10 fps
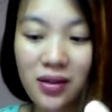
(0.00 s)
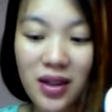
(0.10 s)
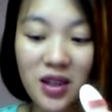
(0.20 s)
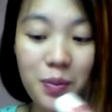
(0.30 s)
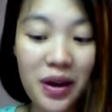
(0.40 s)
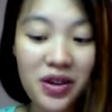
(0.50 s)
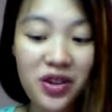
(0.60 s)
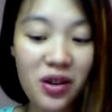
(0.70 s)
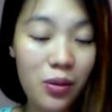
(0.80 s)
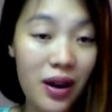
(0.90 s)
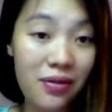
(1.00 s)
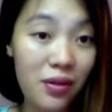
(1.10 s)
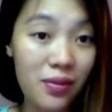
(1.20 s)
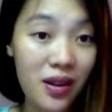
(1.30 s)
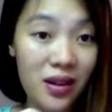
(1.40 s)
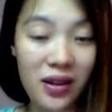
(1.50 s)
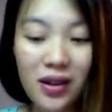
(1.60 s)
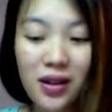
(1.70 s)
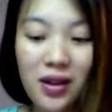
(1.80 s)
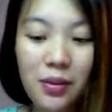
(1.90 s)
sponge away from the
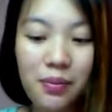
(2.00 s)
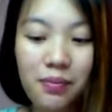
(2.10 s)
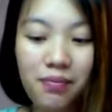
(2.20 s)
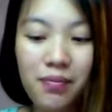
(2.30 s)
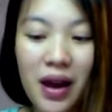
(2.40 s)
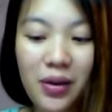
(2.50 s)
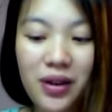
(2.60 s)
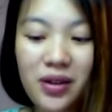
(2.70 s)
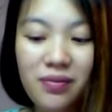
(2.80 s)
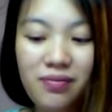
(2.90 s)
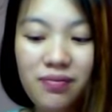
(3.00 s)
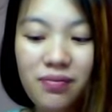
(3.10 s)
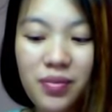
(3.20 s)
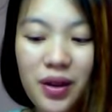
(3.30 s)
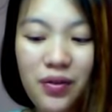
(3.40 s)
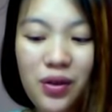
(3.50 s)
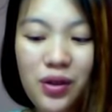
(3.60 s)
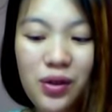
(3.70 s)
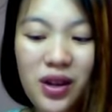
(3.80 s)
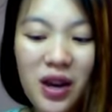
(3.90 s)
powder. But if you
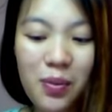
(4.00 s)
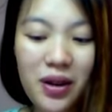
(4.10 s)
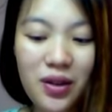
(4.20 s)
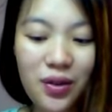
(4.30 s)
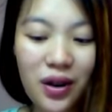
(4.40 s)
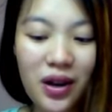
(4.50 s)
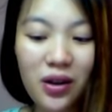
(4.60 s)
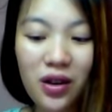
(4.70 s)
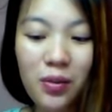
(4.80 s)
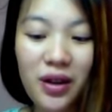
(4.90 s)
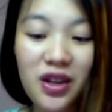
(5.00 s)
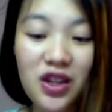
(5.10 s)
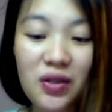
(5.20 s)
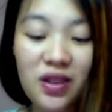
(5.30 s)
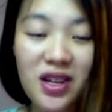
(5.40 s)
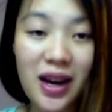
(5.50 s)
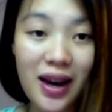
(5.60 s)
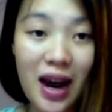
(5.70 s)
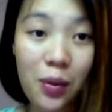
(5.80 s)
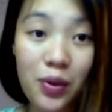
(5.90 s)
do keep it, it's very annoying because you have to take
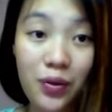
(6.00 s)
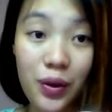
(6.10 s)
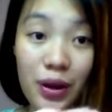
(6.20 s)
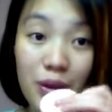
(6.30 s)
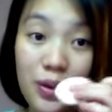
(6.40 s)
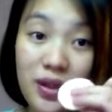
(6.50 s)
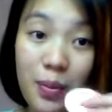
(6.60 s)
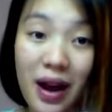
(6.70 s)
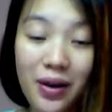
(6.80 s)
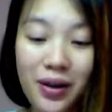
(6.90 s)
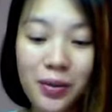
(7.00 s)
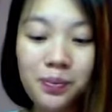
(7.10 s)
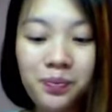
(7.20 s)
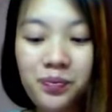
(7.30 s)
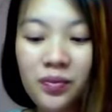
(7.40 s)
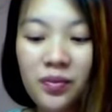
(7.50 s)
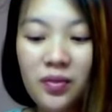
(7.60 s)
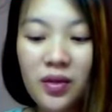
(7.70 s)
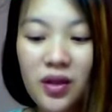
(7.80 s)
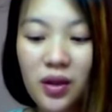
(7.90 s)
it out before you use the powder.
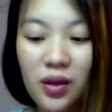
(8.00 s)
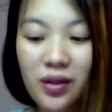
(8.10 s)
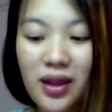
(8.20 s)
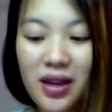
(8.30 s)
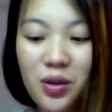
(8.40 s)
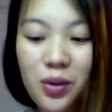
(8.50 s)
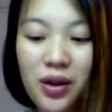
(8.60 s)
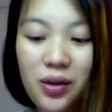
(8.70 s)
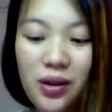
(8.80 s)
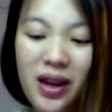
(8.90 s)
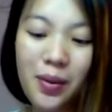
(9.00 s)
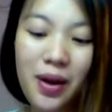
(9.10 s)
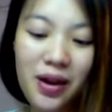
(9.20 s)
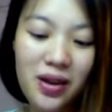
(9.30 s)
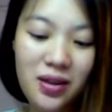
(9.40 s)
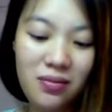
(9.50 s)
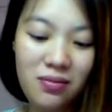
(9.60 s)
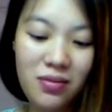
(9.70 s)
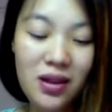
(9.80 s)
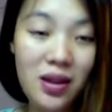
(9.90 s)
So that's what I don't like about it.
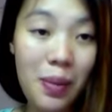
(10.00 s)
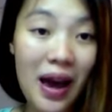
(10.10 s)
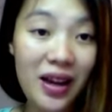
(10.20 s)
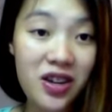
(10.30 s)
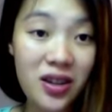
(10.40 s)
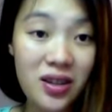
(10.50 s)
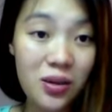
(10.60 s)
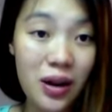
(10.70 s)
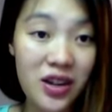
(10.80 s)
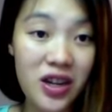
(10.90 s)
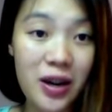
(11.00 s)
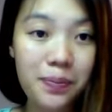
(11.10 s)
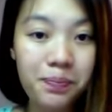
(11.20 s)
The packaging is quite cheap.